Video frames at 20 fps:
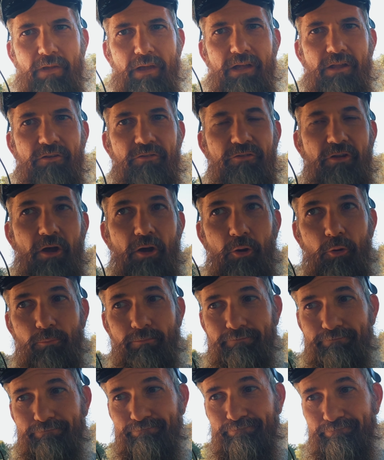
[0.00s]
so
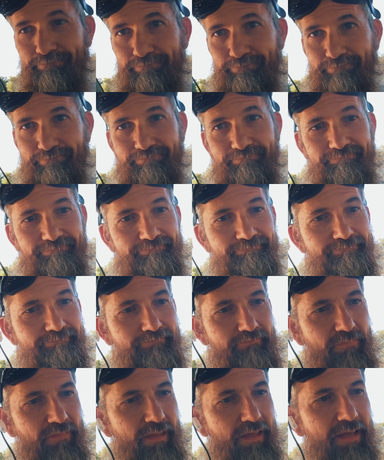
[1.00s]

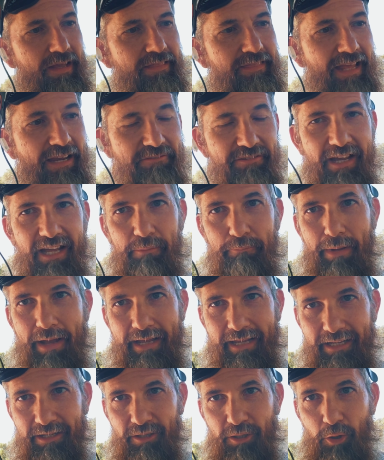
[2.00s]
that's kind of my
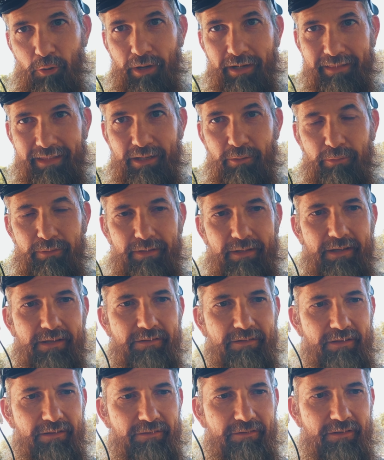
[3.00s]
end goal, I think, with these
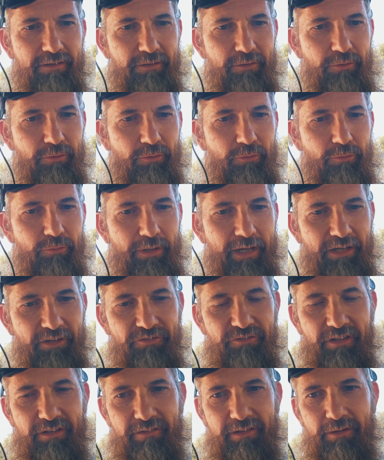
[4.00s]
is to do
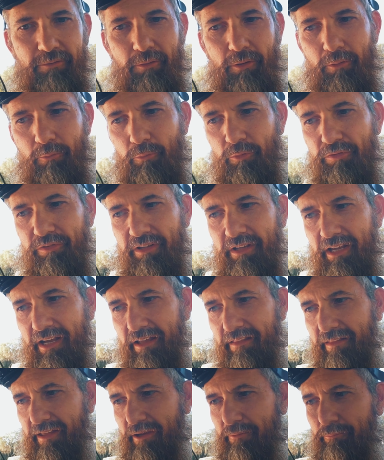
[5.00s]
HDZero and we'll see
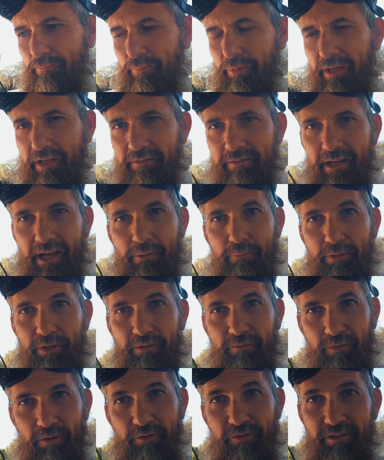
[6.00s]
how that plays out. But the
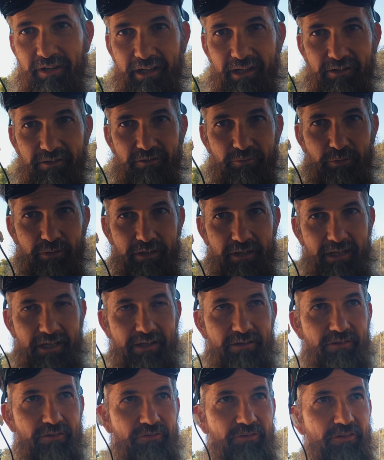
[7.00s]
first test with
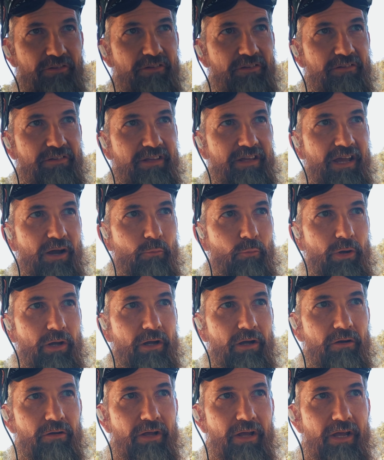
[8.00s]
these is just to see how
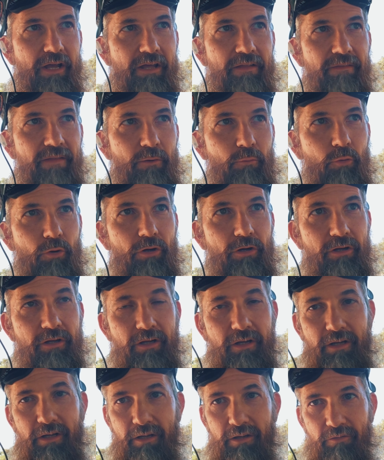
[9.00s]
well they work
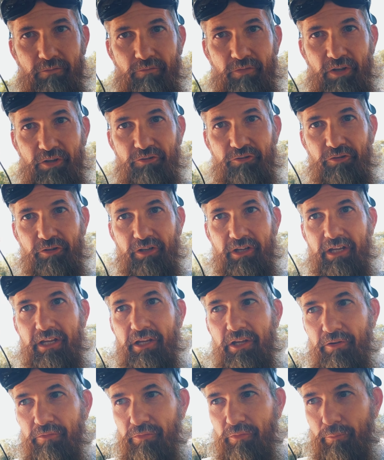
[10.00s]

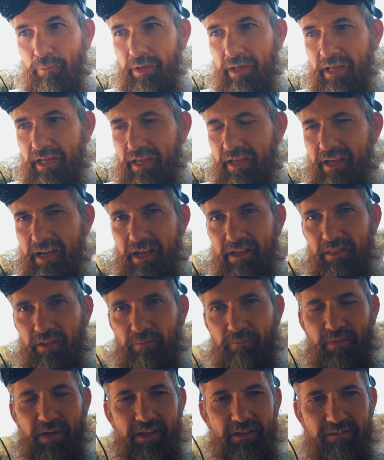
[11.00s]
visually for me. The
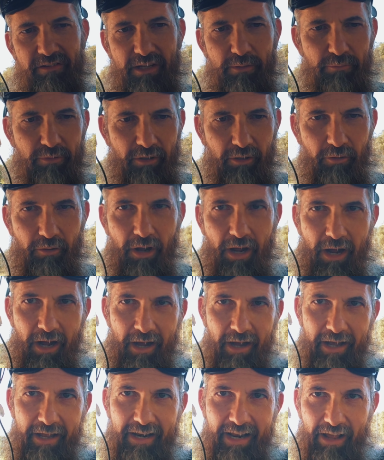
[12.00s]
fit seems a little
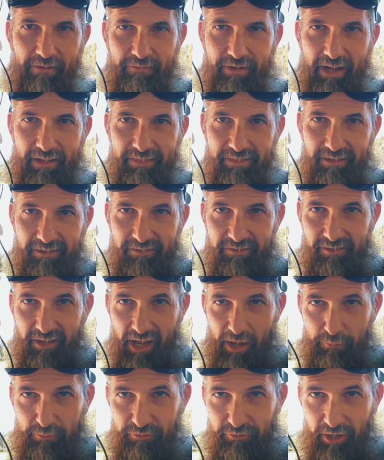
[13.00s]
odd. I've got this
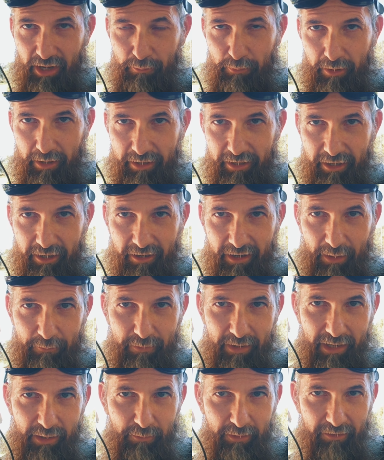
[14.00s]
top strap on here. I'm
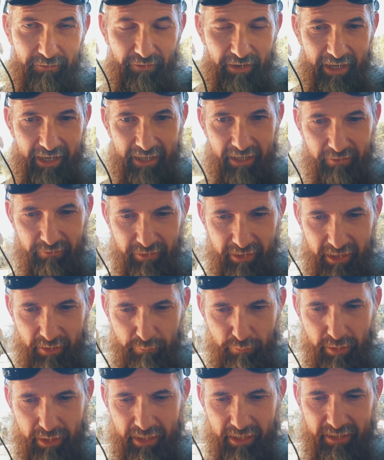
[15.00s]
not a big fan of
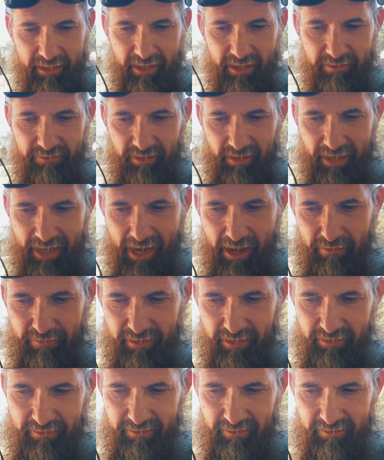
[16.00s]
it, but it does allow
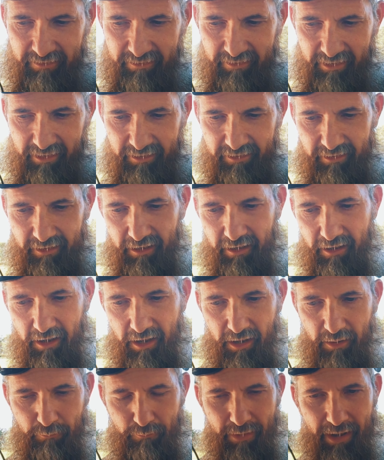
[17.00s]
these to sit
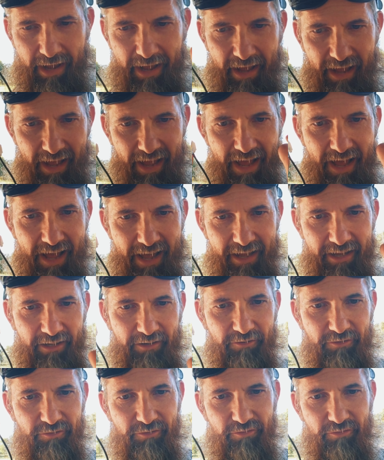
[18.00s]
on my eyes